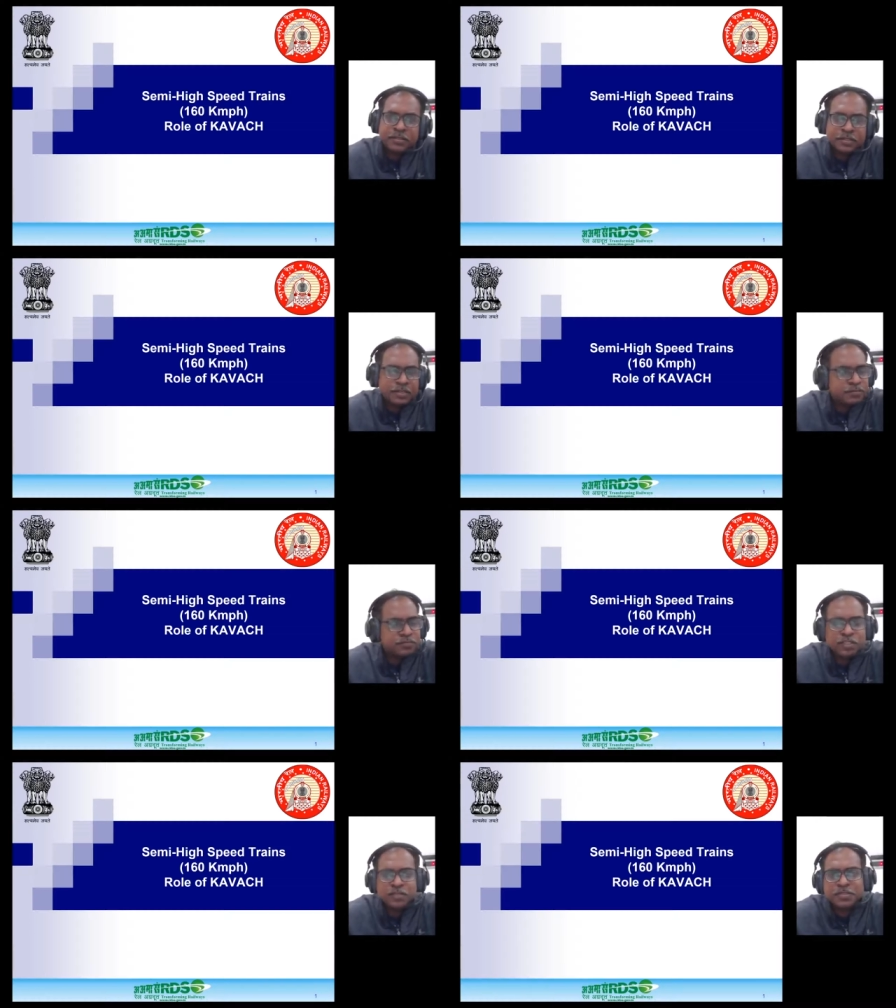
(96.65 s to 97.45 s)
Uh,
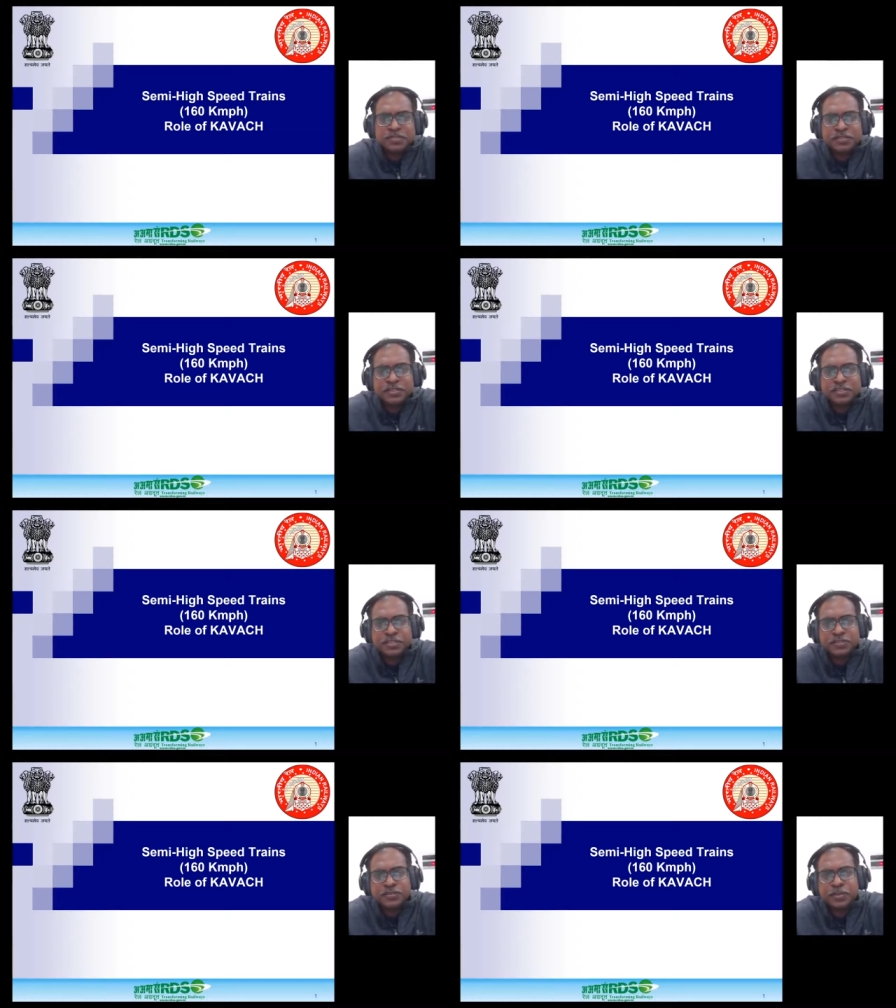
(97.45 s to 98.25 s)
this
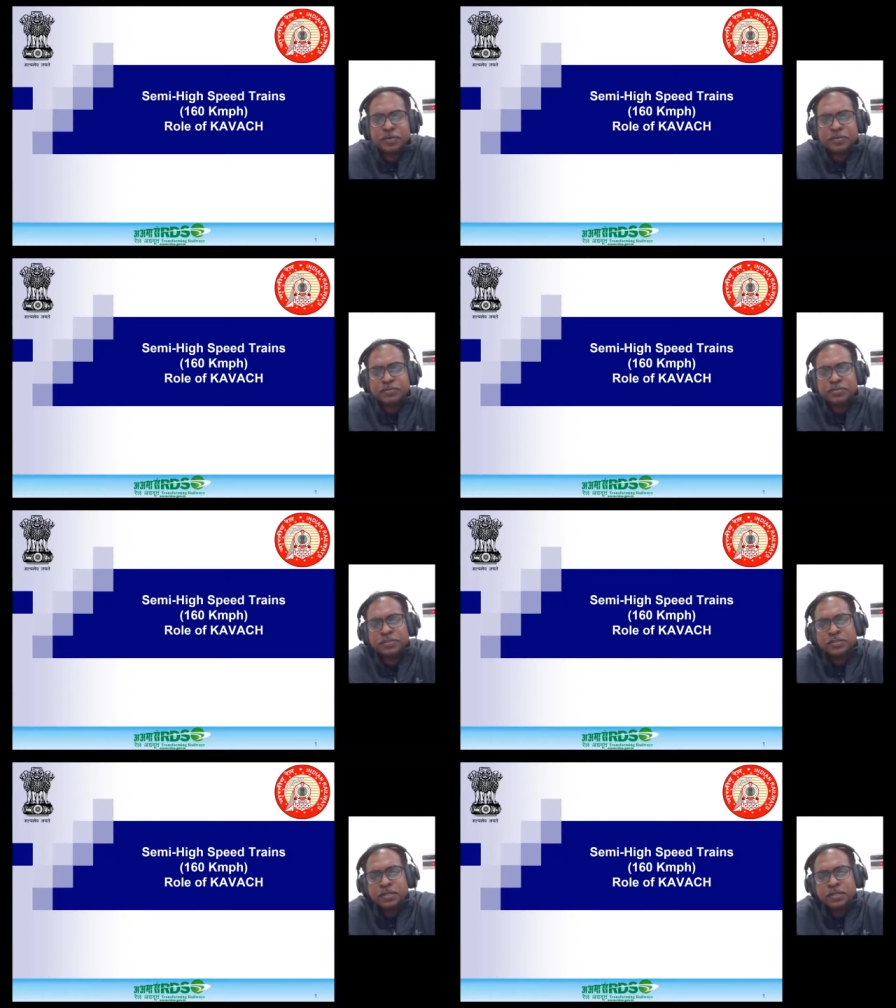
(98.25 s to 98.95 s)
presentation is about